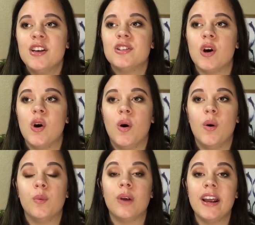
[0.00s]

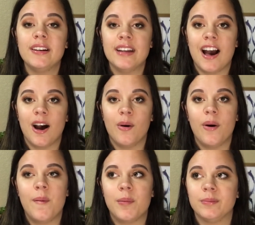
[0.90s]
So right now
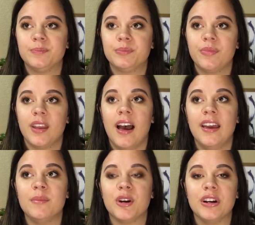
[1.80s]
I
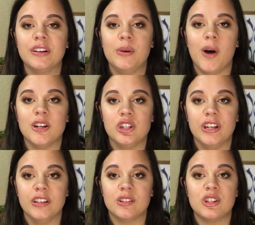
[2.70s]
am currently
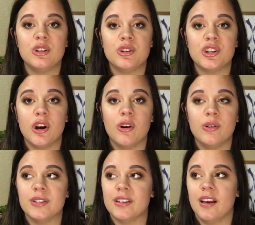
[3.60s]
watching 2
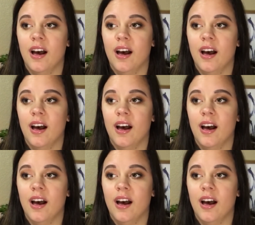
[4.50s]
shows.